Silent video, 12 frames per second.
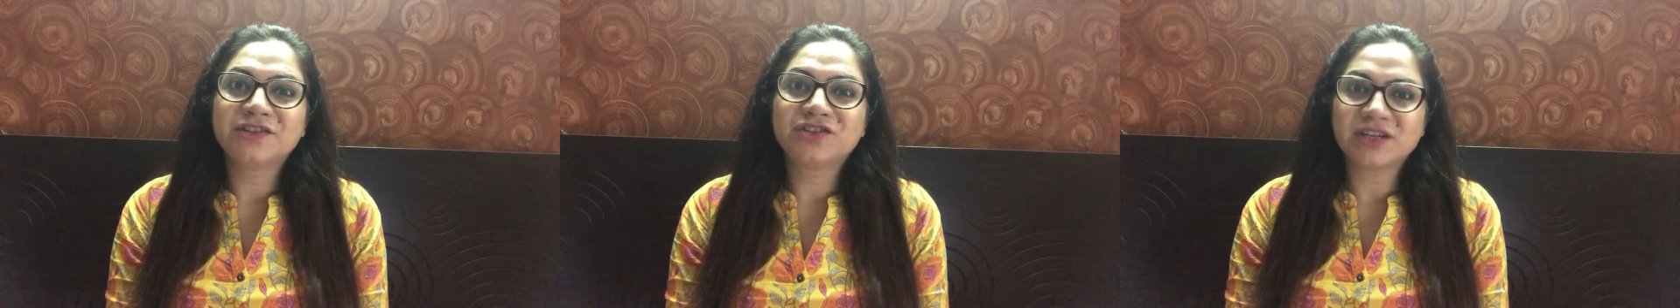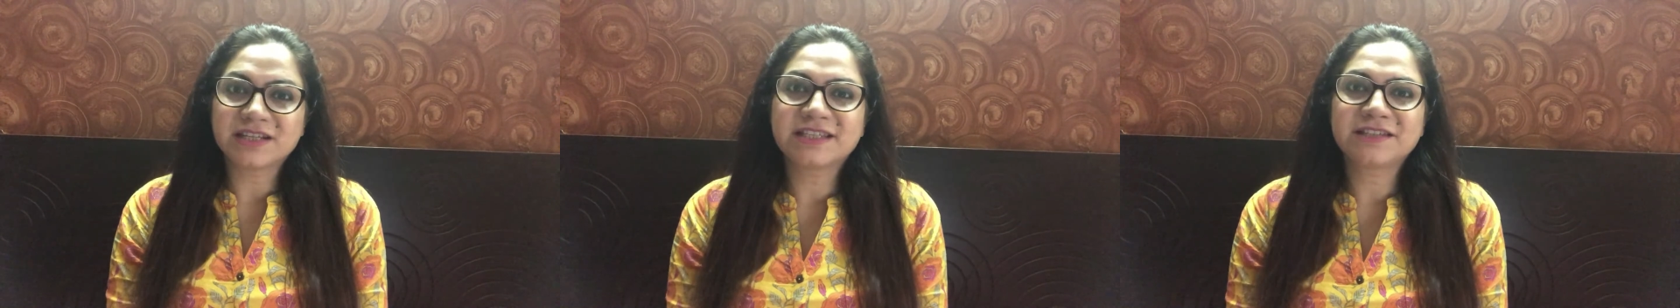
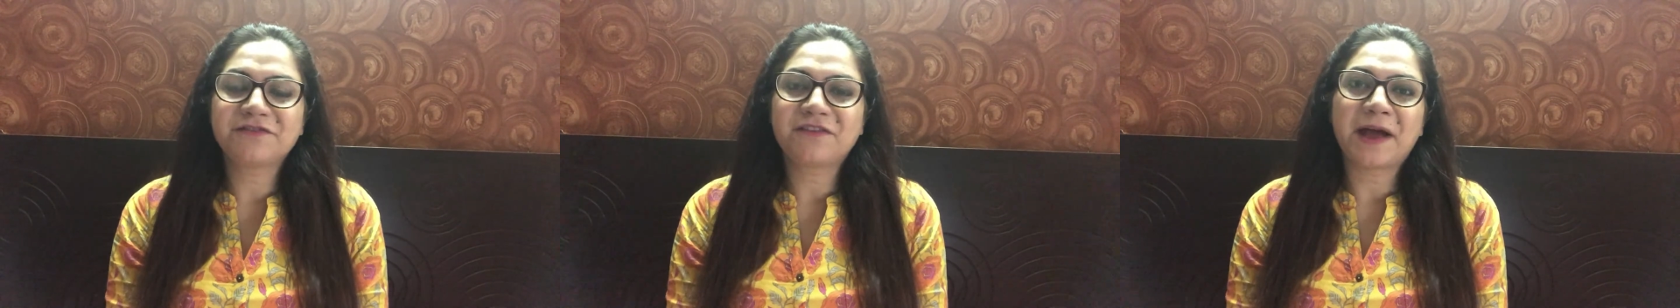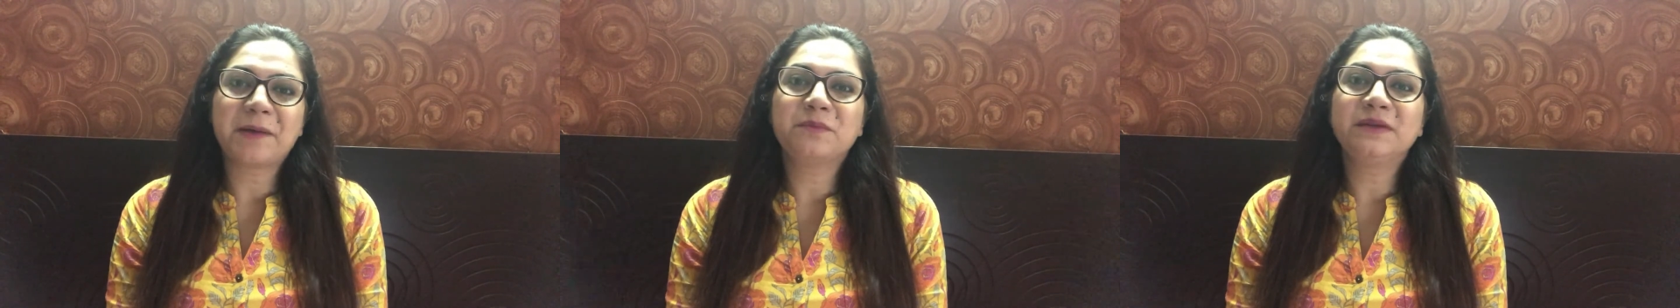
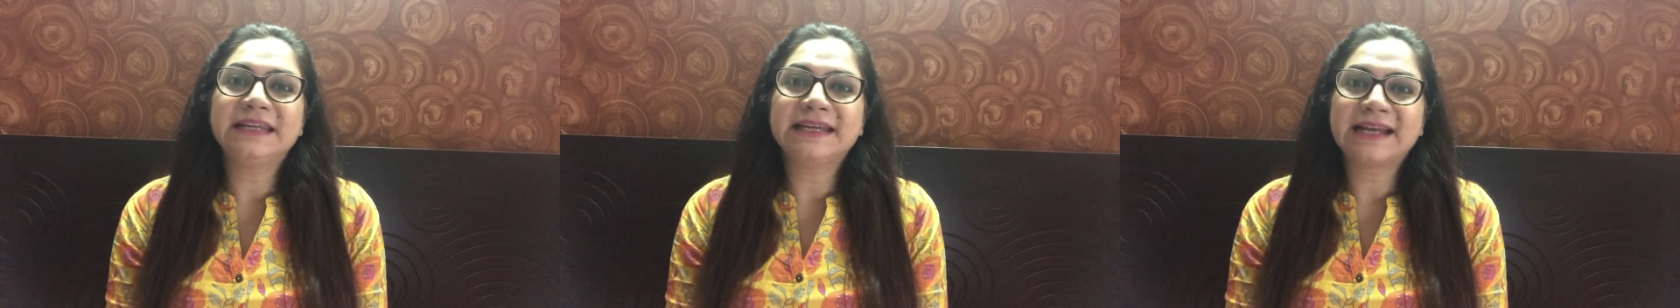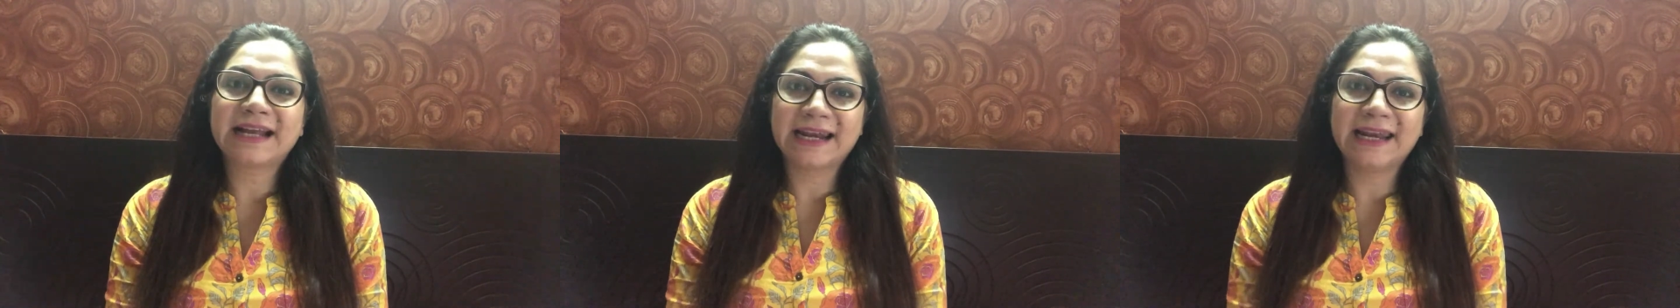
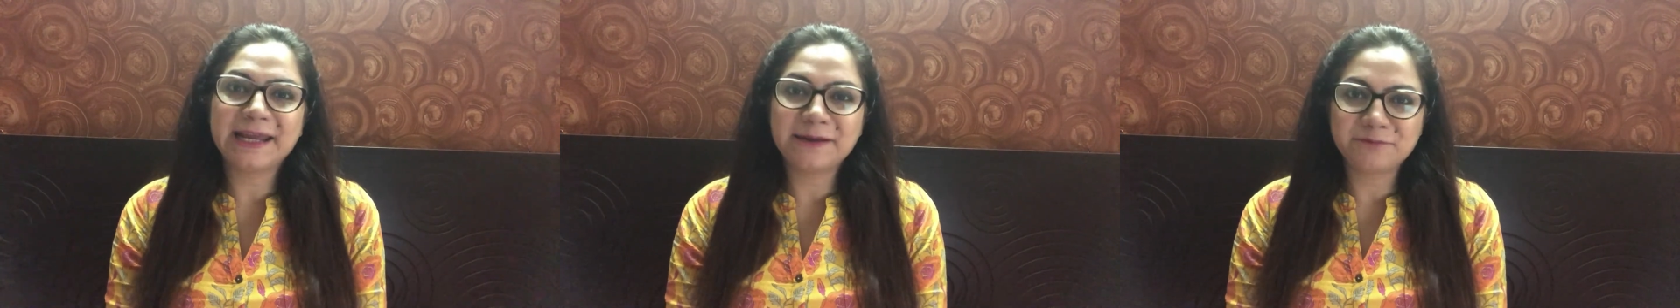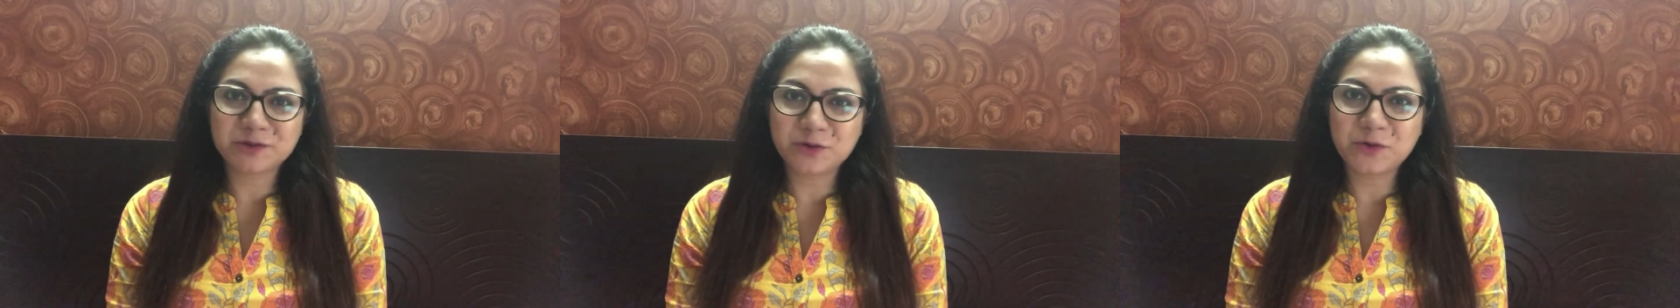justifiably
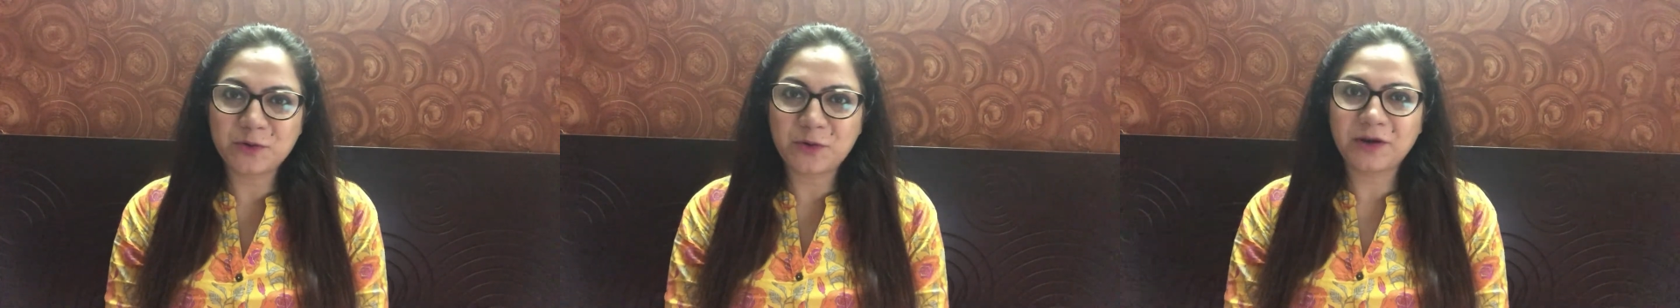claim to go